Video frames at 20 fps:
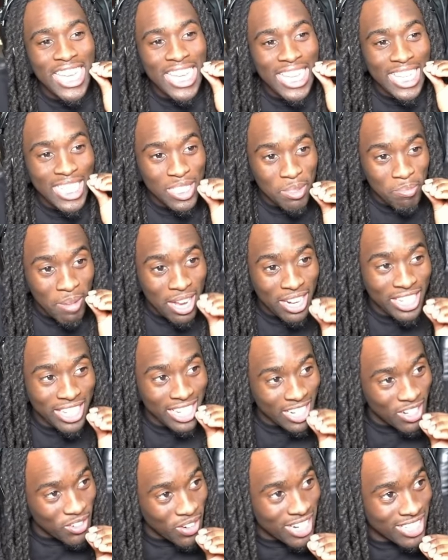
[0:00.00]
It's about to
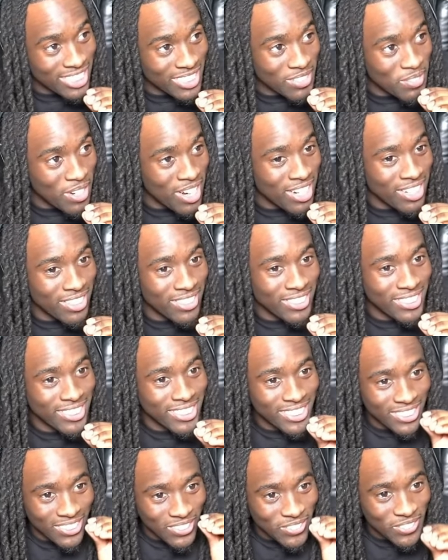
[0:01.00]
get crazy, bro.
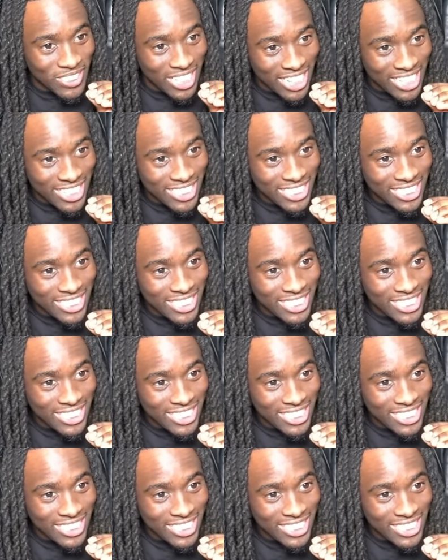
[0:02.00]
Okay?